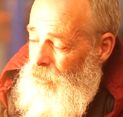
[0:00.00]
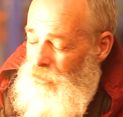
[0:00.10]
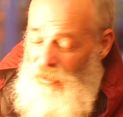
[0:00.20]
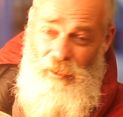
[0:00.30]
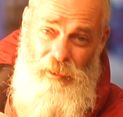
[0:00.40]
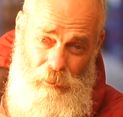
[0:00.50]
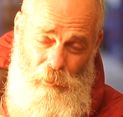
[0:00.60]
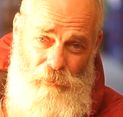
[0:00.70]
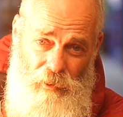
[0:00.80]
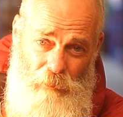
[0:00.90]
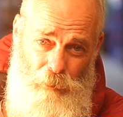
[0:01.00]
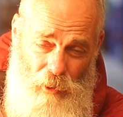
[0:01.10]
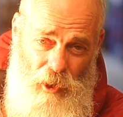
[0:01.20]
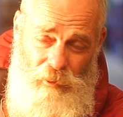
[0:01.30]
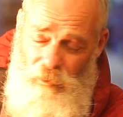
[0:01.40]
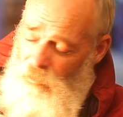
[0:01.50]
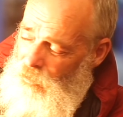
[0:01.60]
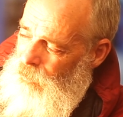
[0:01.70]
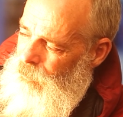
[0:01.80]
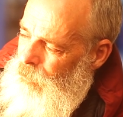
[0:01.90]
So this is going to be fairly bright
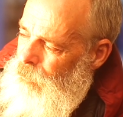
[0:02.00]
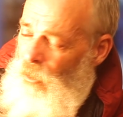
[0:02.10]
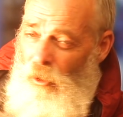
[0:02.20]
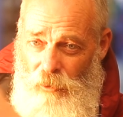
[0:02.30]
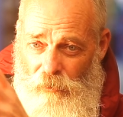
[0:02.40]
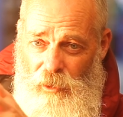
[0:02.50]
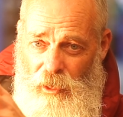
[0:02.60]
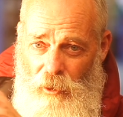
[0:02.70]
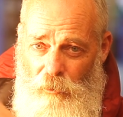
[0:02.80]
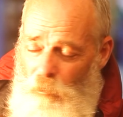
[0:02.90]
on the video,